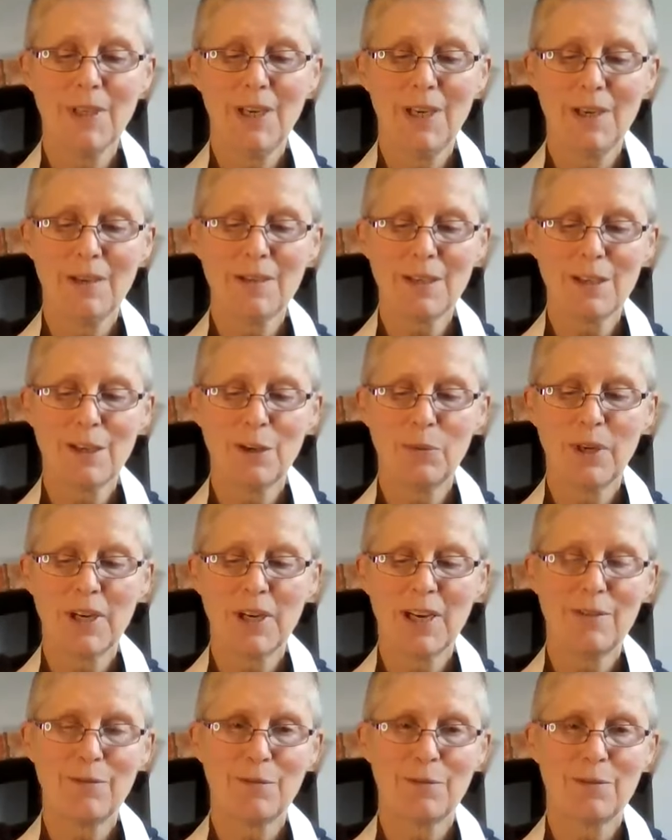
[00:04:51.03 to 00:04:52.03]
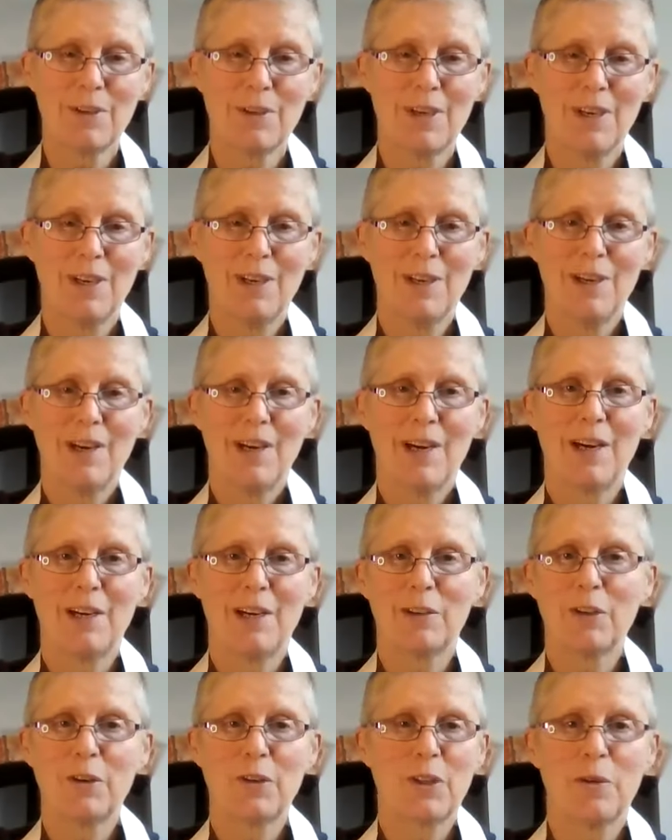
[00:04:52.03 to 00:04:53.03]
And so when I've
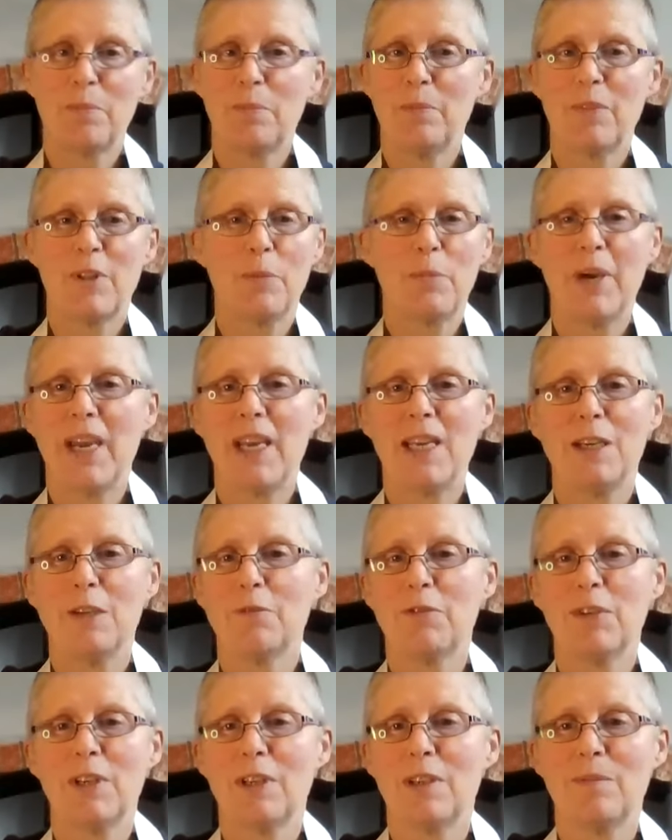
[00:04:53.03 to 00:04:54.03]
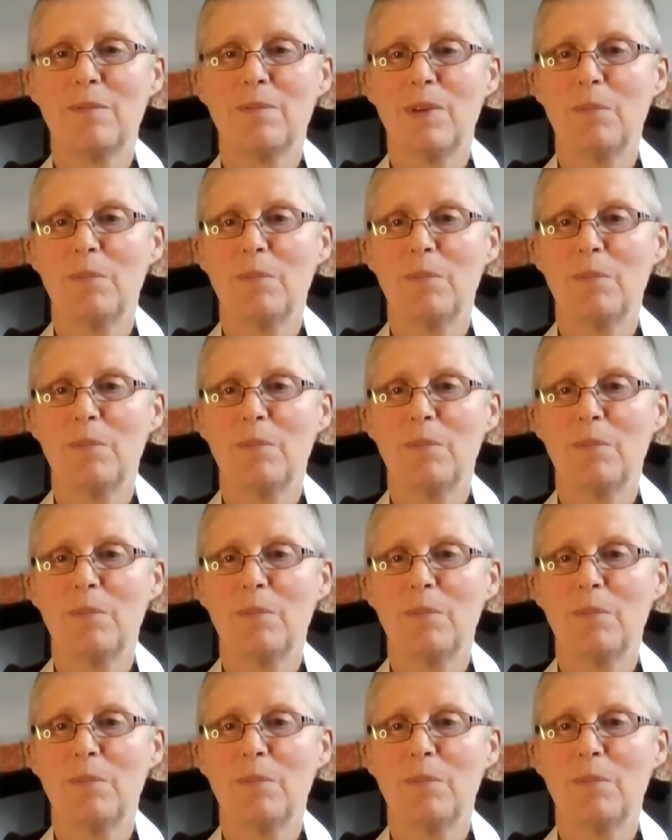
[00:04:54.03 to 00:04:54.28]
got the pain of a